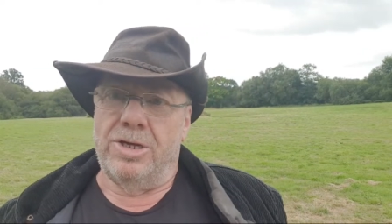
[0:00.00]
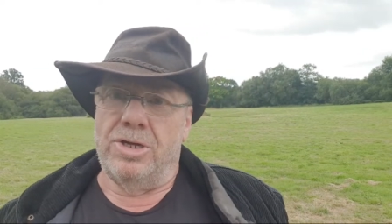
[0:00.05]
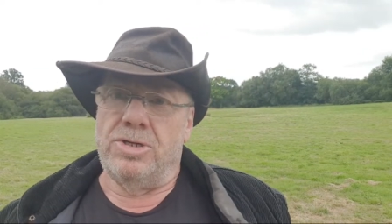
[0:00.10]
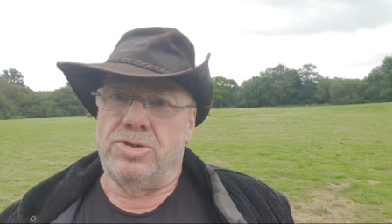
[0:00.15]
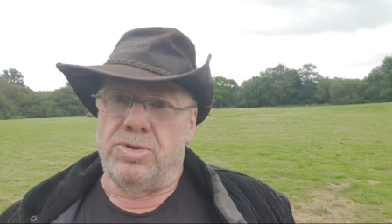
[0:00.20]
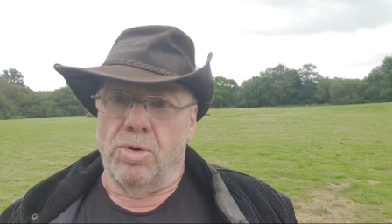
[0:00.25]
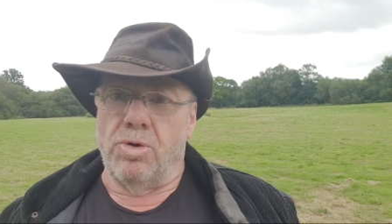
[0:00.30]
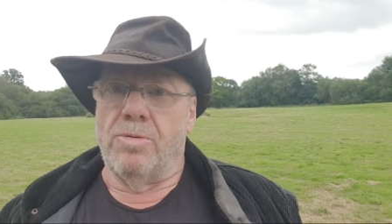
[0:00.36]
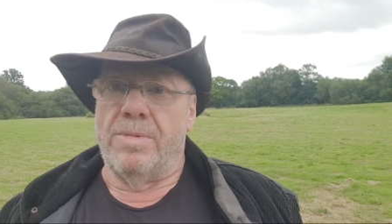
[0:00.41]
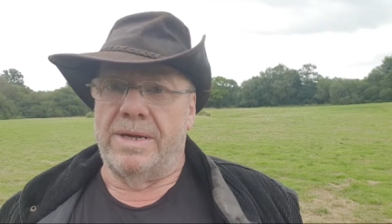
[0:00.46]

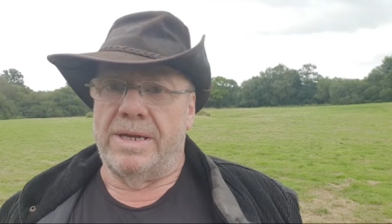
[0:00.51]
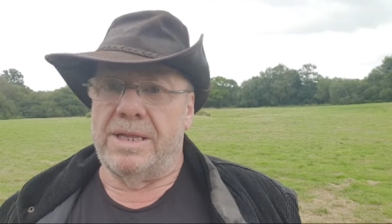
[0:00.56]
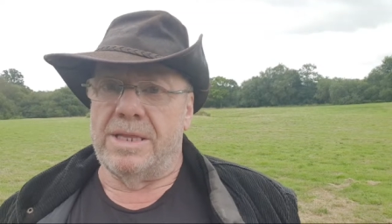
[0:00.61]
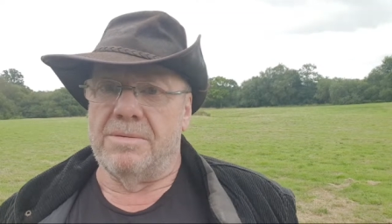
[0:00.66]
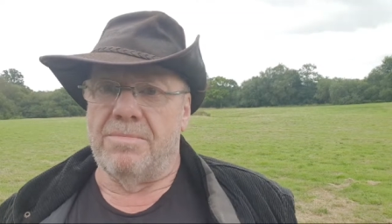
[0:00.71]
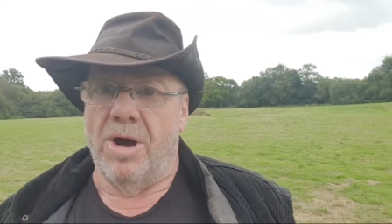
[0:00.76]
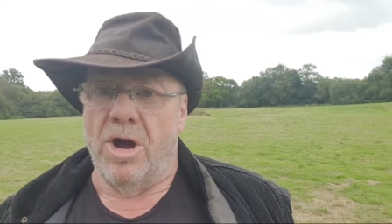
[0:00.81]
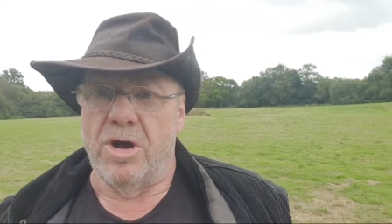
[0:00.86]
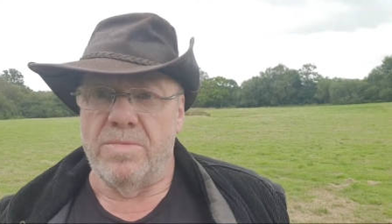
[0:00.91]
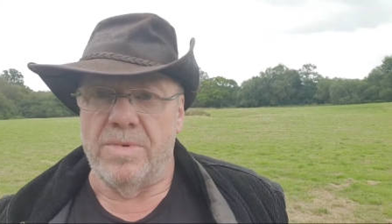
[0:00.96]
dormant at the
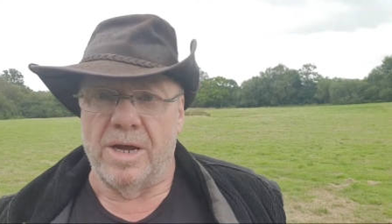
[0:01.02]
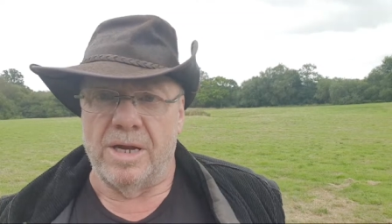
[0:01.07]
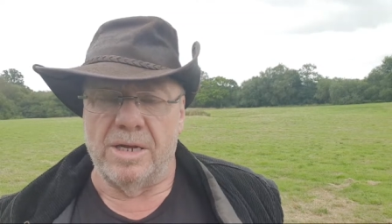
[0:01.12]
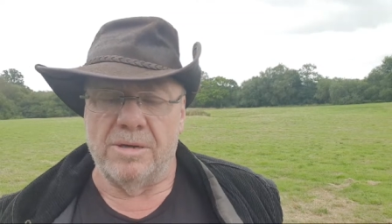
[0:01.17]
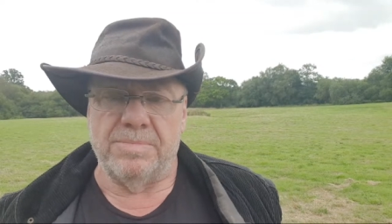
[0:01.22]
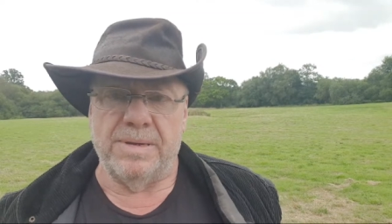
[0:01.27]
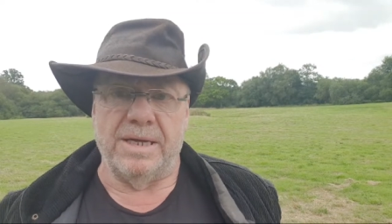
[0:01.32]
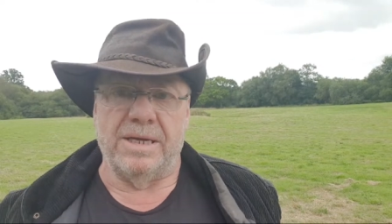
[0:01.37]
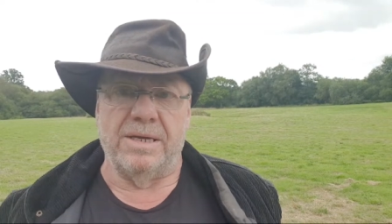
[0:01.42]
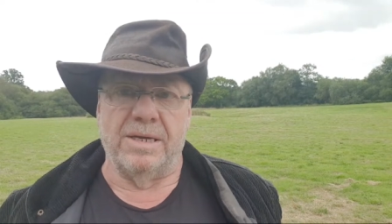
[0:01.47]
moment,
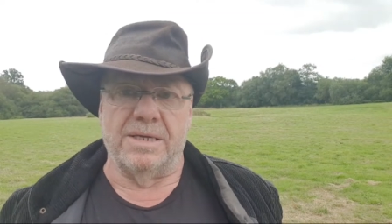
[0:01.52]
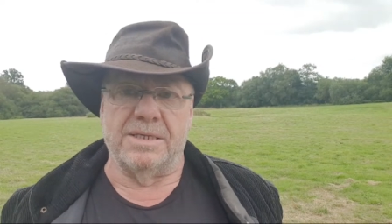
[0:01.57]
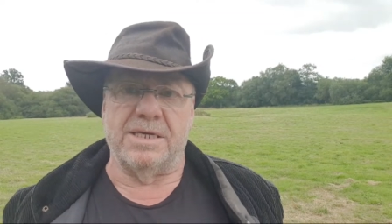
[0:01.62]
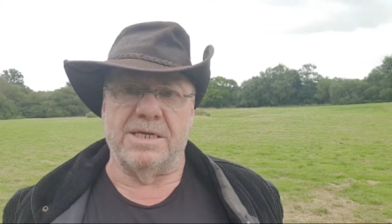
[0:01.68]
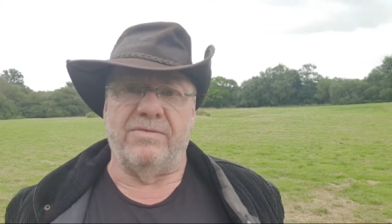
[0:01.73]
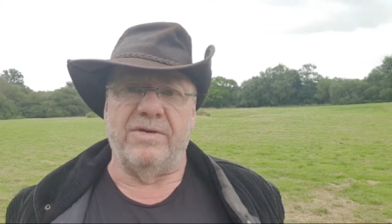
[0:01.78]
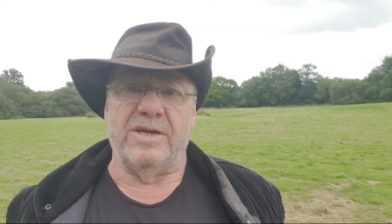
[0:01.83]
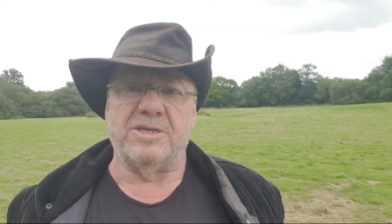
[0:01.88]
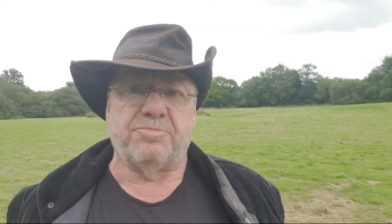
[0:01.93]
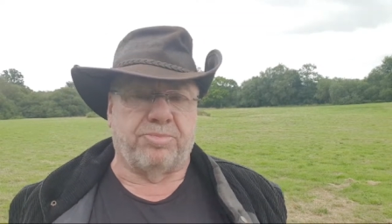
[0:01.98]
because if
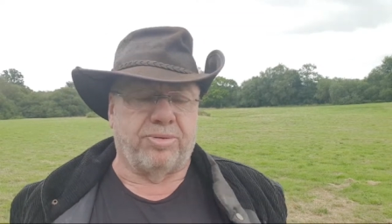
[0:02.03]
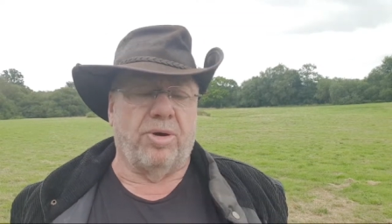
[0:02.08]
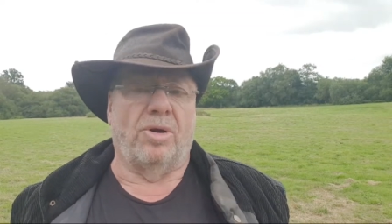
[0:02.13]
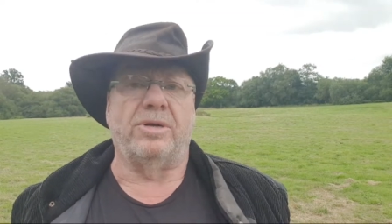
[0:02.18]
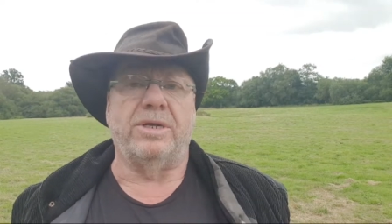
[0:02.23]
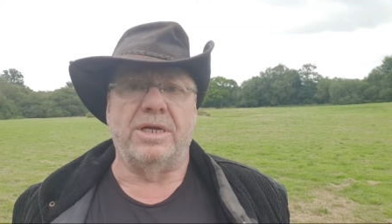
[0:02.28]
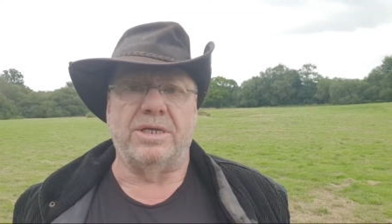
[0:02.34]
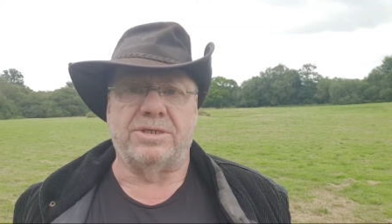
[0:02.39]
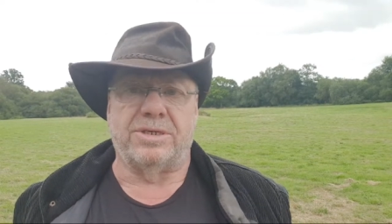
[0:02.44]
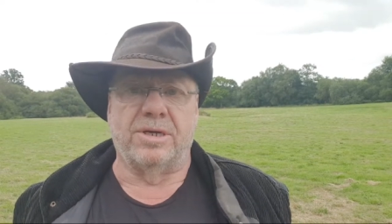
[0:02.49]
it's
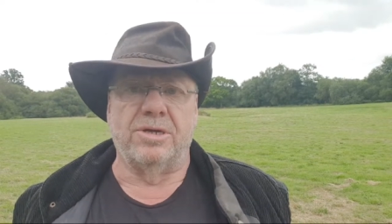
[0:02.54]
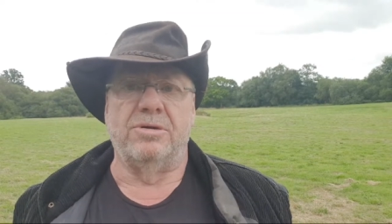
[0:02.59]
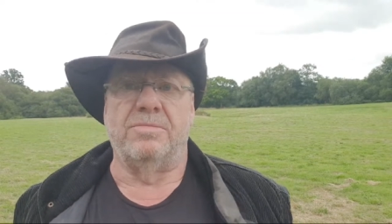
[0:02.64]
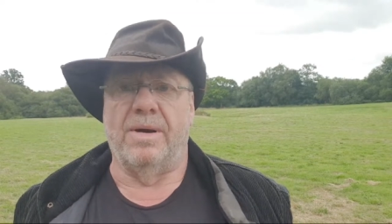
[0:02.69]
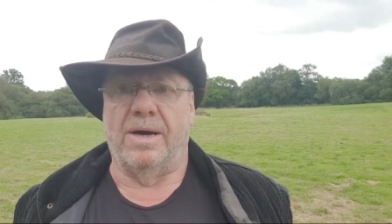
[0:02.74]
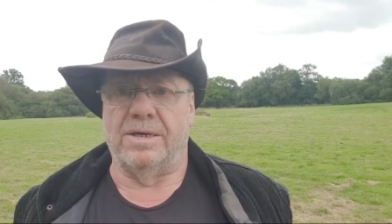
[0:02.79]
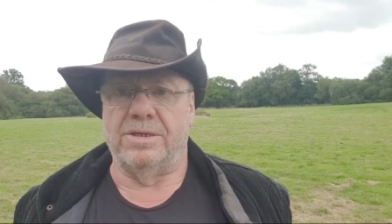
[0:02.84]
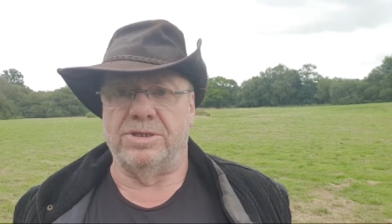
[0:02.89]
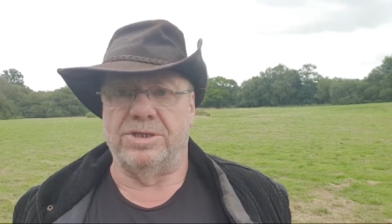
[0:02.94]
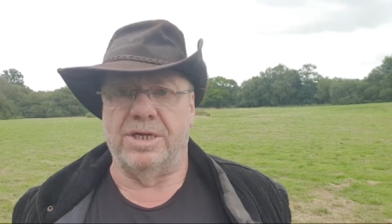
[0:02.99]
prodded too
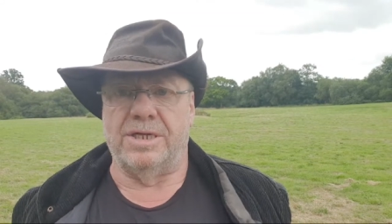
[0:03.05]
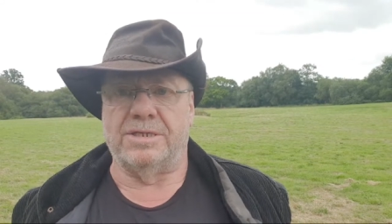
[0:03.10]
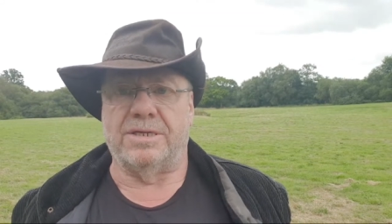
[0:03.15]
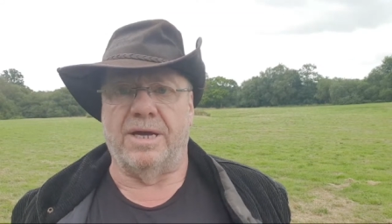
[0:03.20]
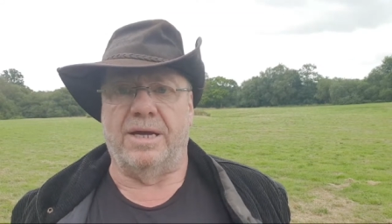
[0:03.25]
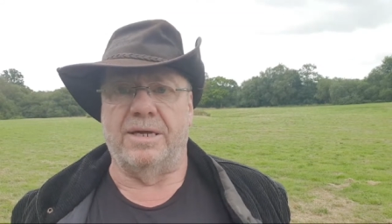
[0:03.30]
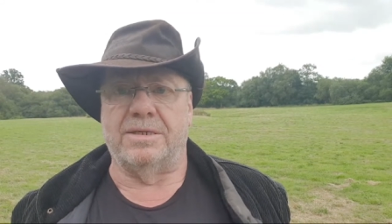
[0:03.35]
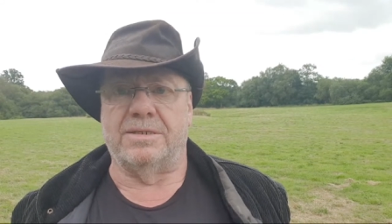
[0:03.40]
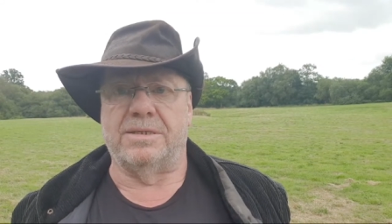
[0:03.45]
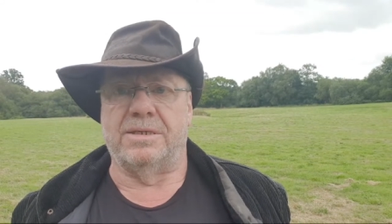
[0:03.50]
much, it's
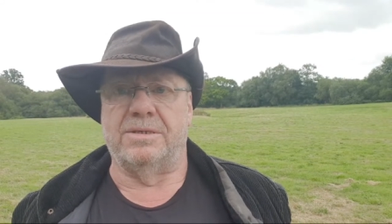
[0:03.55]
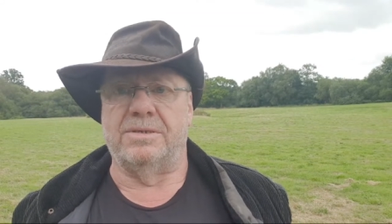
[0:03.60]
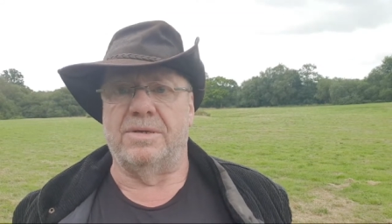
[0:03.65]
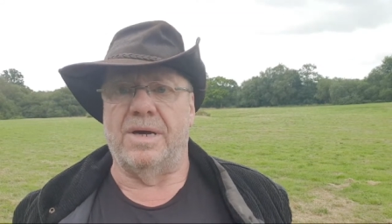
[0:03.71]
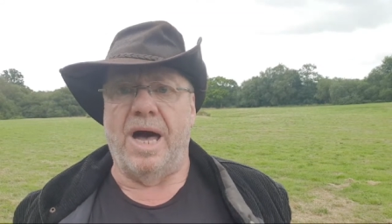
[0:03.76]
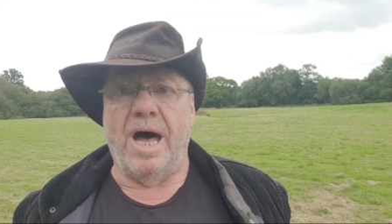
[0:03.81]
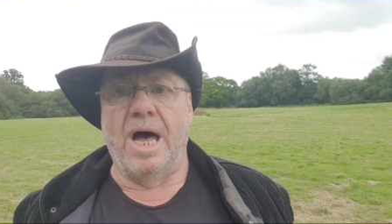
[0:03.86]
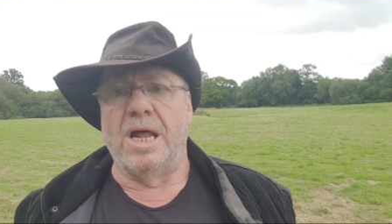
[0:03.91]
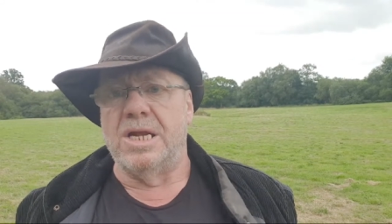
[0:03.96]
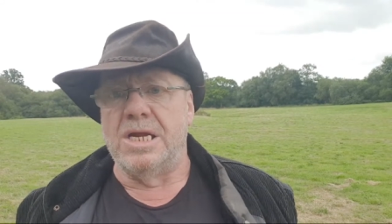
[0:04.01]
going to
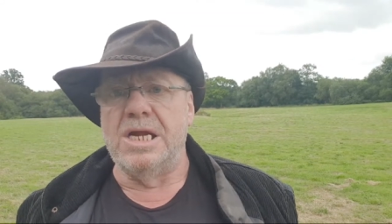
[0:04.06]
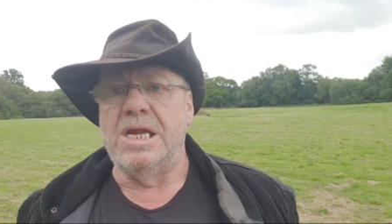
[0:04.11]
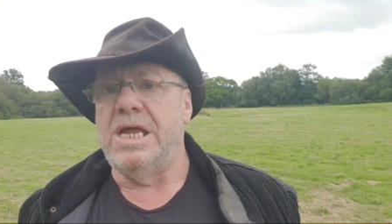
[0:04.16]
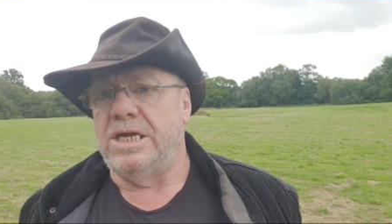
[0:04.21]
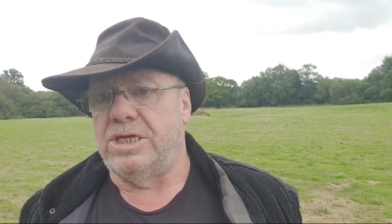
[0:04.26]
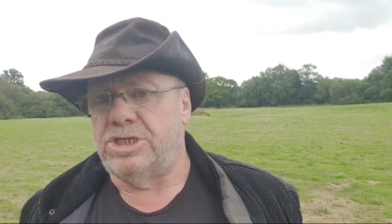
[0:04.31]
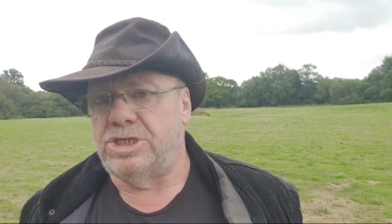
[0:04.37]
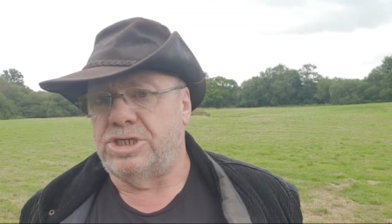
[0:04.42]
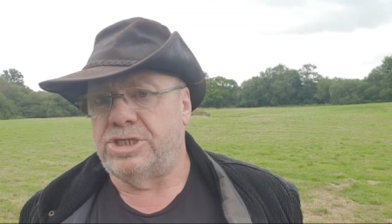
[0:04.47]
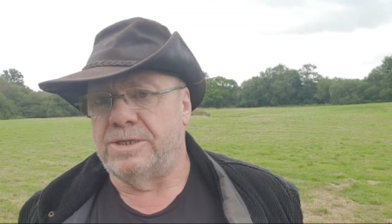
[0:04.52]

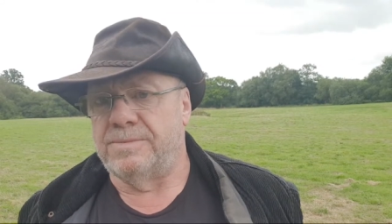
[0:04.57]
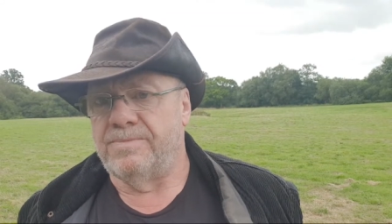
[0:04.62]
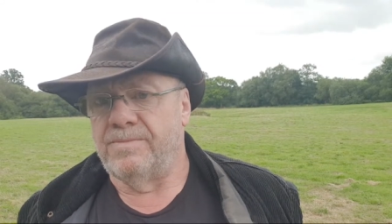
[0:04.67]
unleash